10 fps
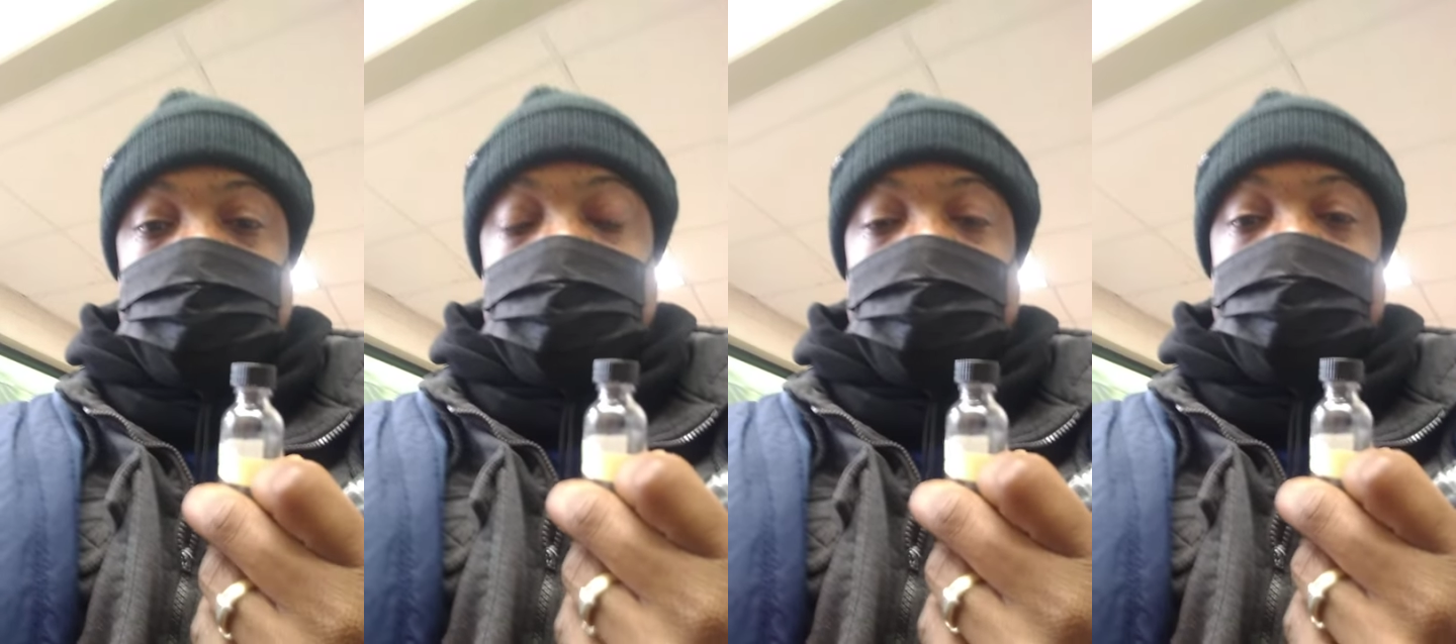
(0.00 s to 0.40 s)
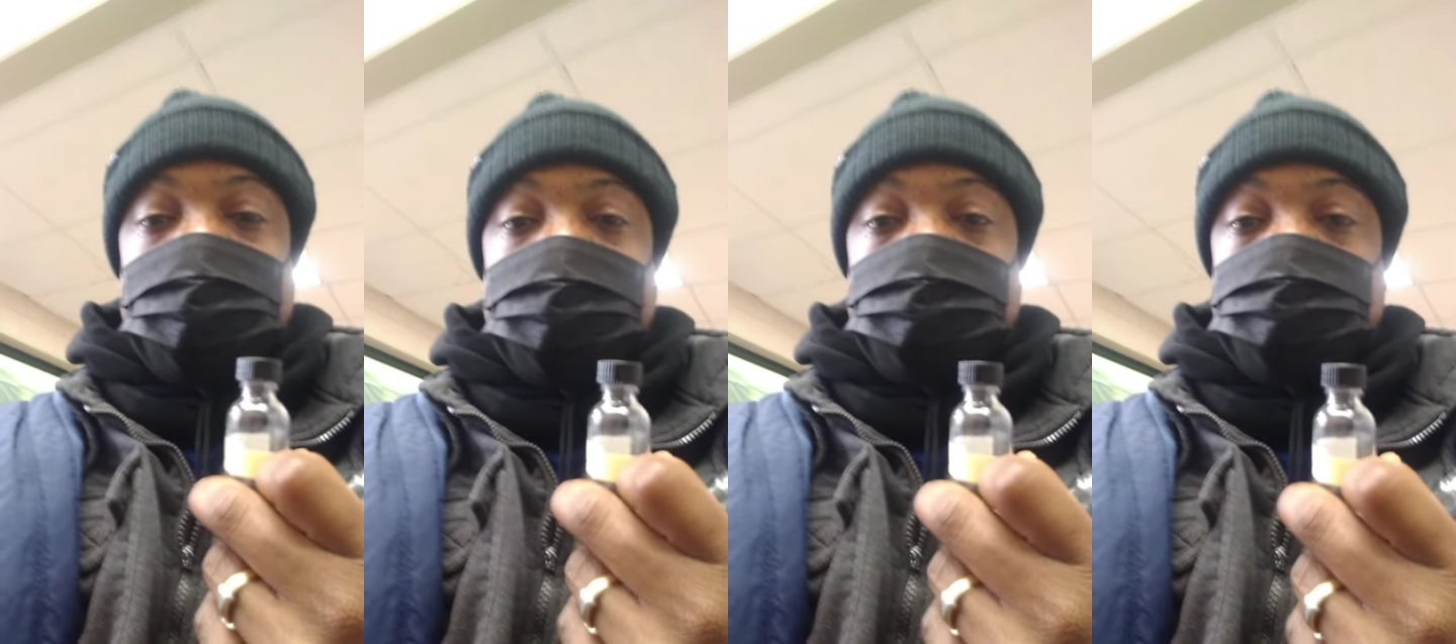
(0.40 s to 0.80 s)
day and
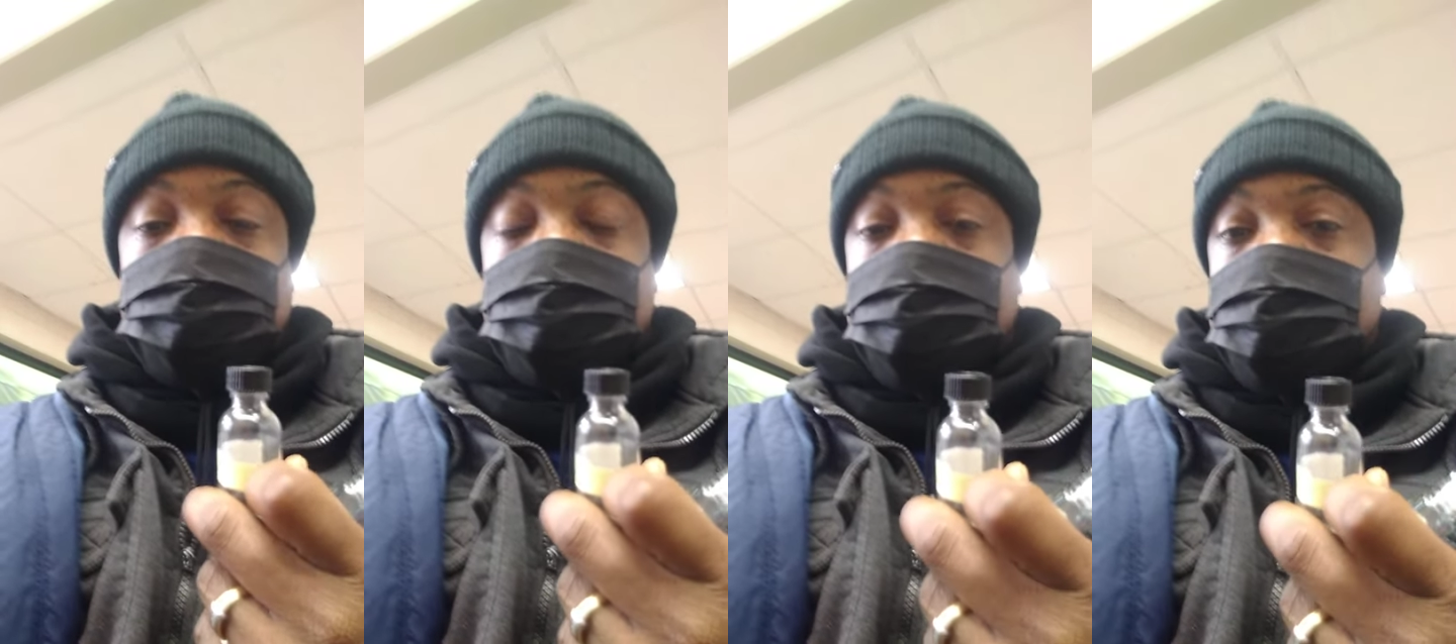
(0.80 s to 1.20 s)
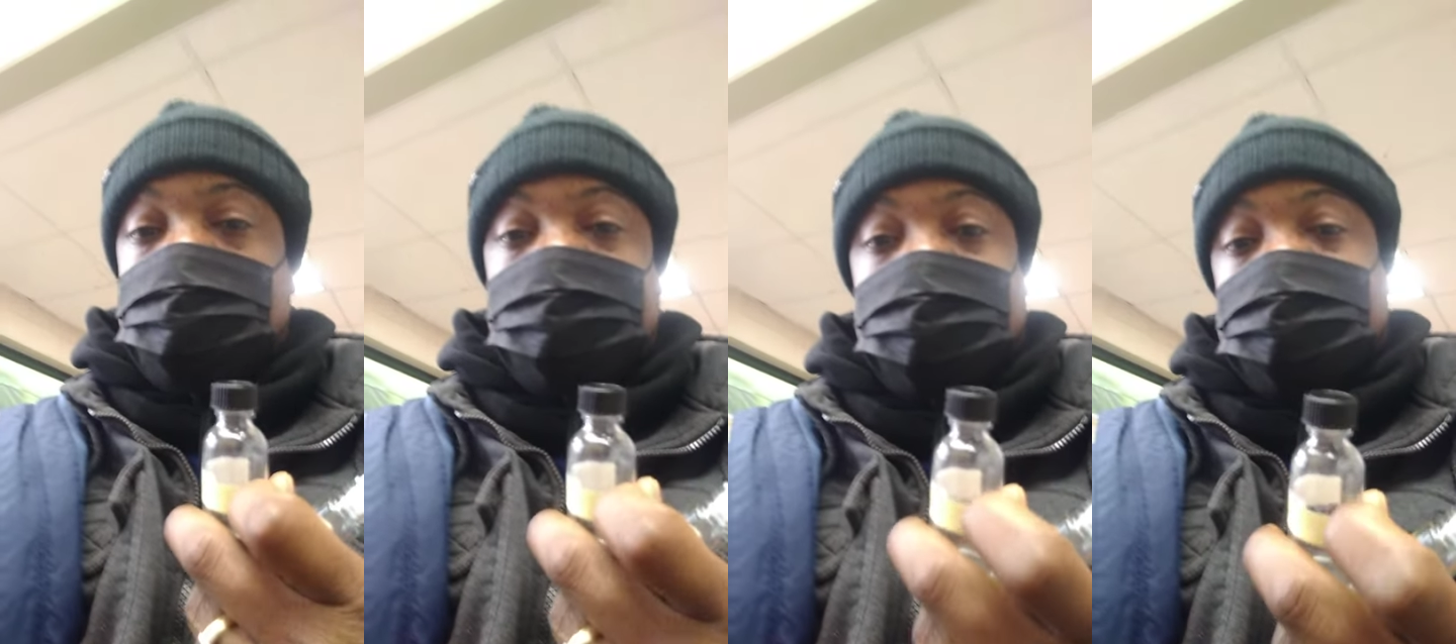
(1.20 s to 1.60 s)
age. And it
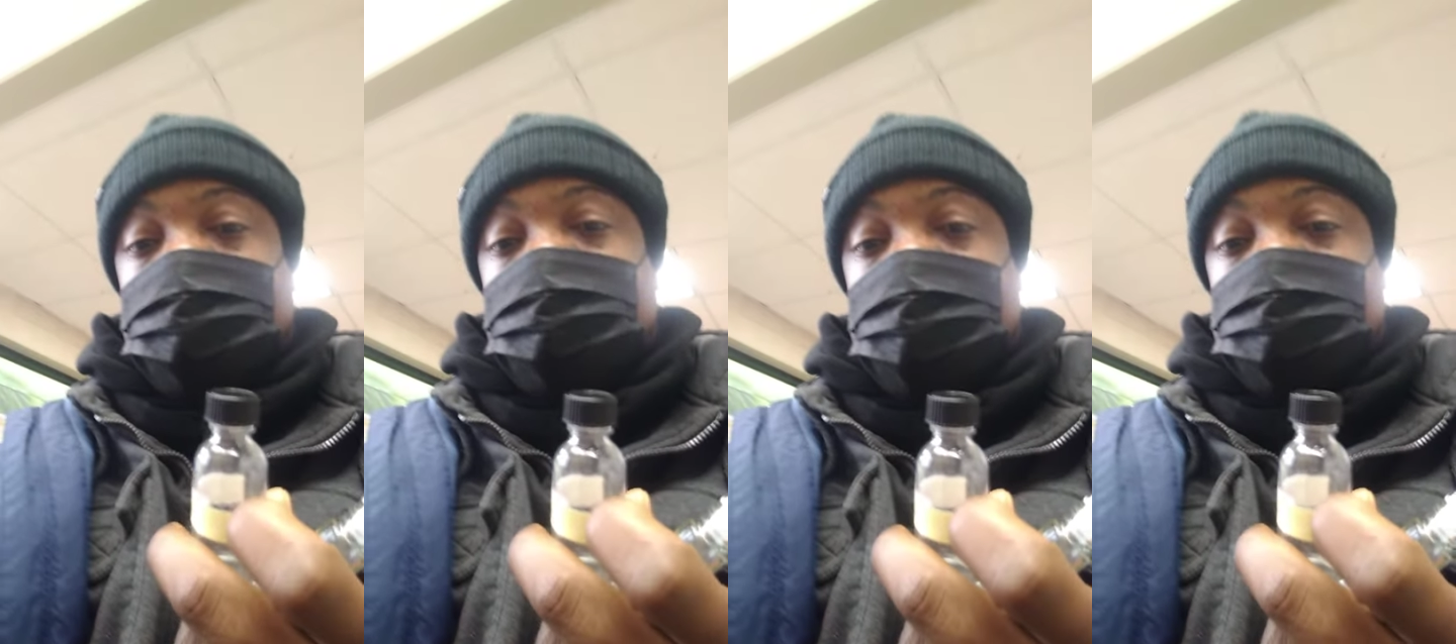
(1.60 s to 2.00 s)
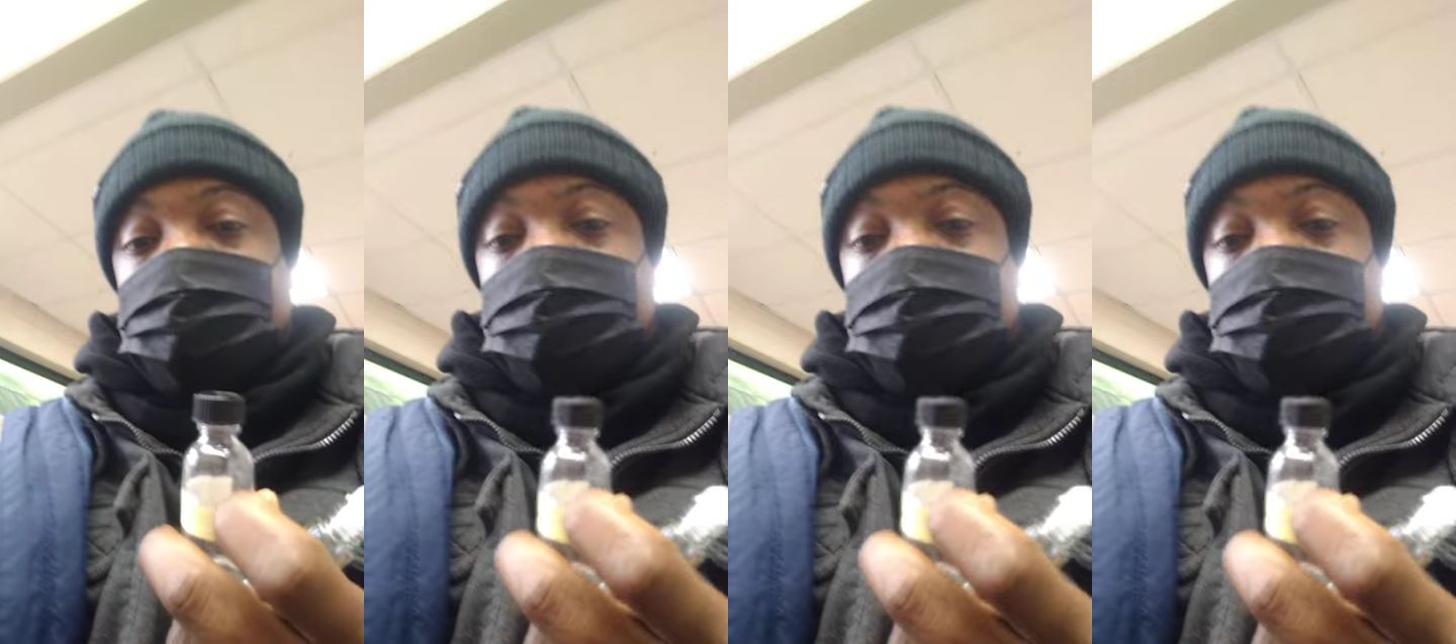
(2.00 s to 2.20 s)
might come back to